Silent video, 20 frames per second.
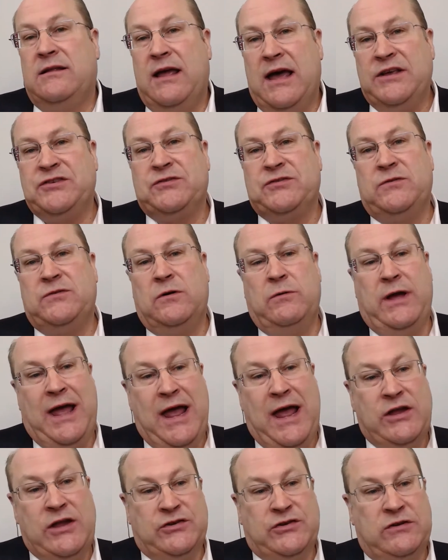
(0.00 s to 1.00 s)
escrow
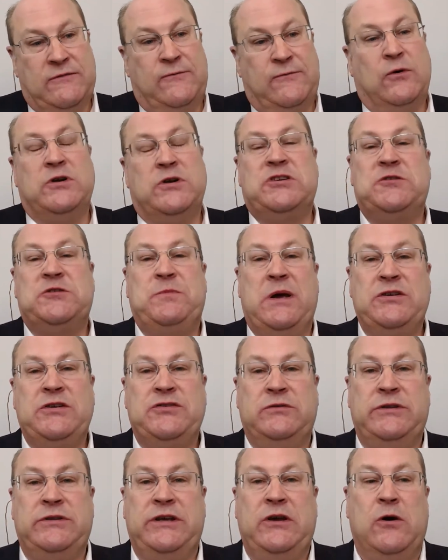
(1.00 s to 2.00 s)
agent for
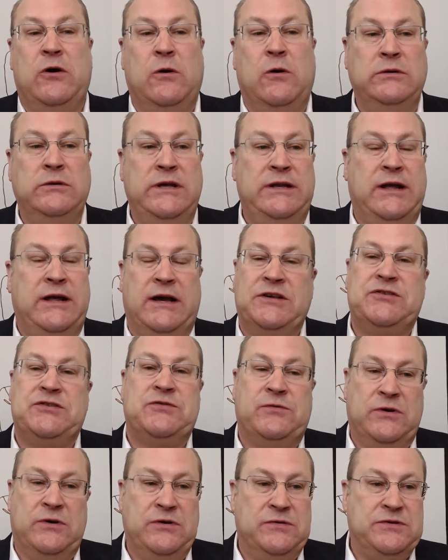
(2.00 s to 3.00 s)
specialty holding
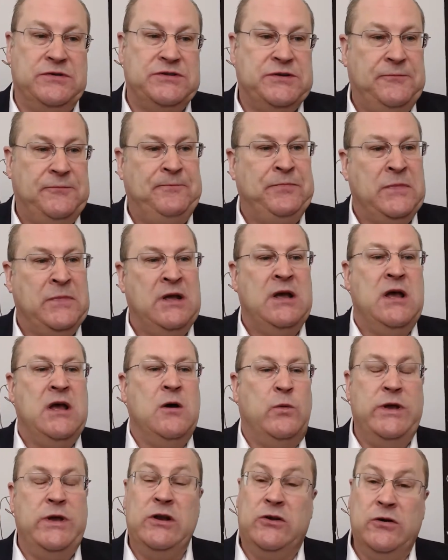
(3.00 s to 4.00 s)
escrows.
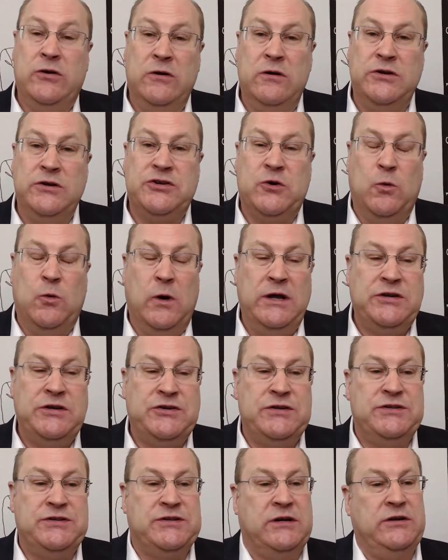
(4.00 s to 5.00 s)
We encourage
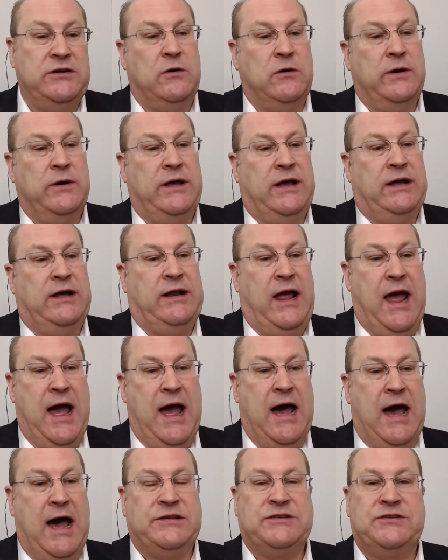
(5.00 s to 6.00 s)
questions on Go Ahead
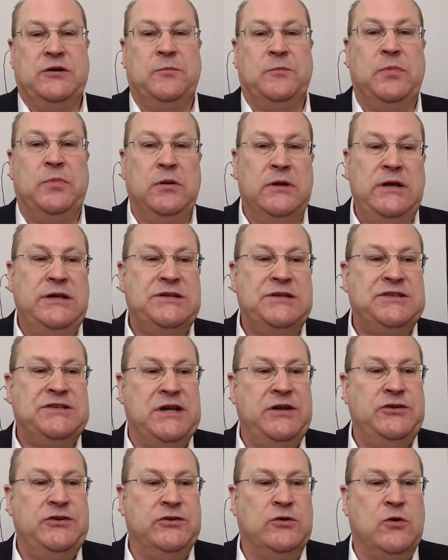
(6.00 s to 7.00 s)
Ask, so please
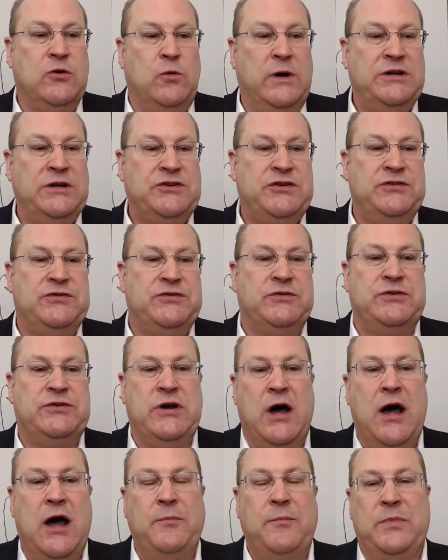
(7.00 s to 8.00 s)
send your questions or
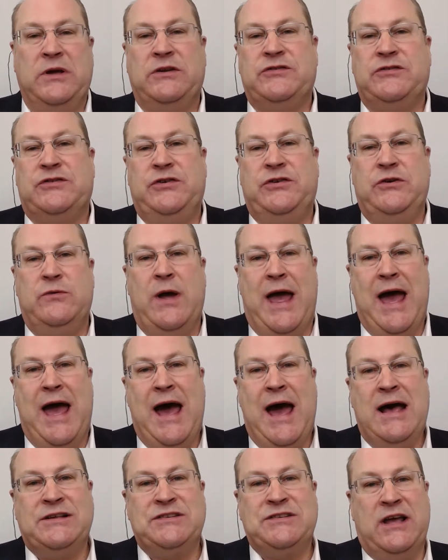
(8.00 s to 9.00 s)
topics to
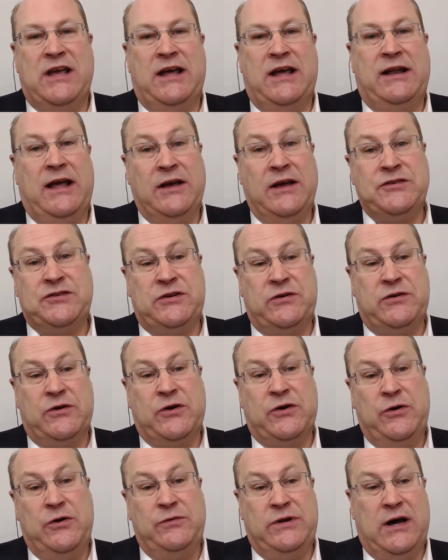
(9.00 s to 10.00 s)

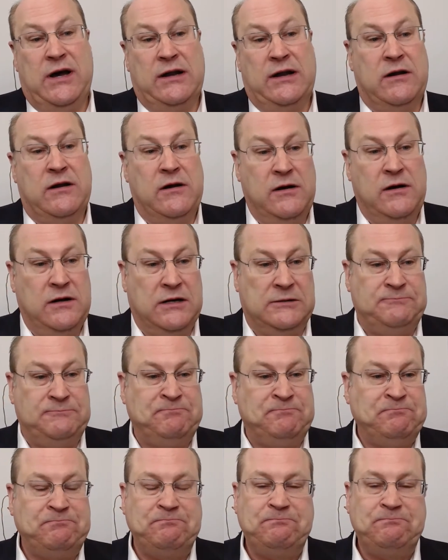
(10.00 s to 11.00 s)
ask@exeterco.com